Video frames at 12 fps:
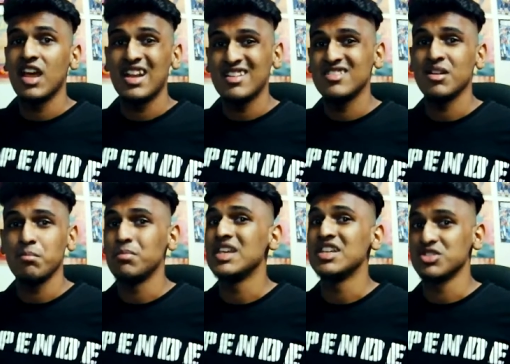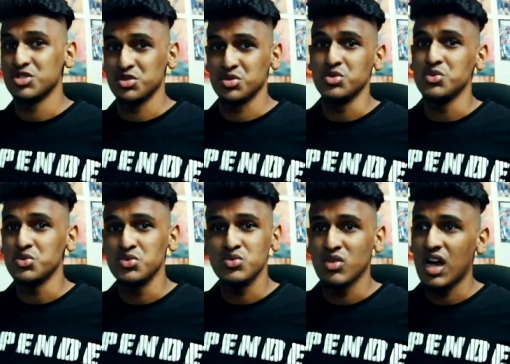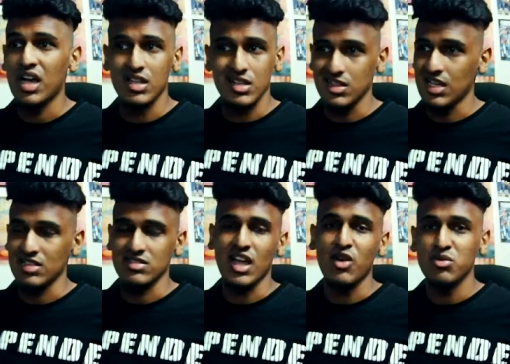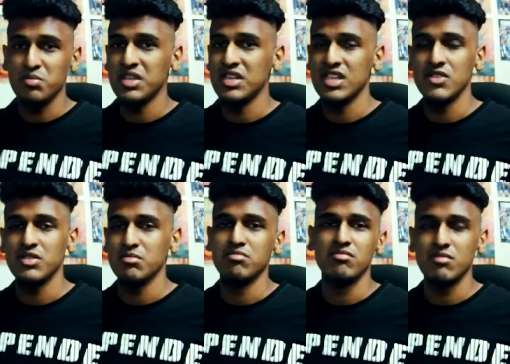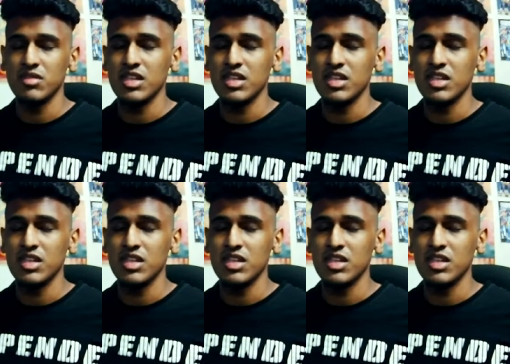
ends up being true like that would be an even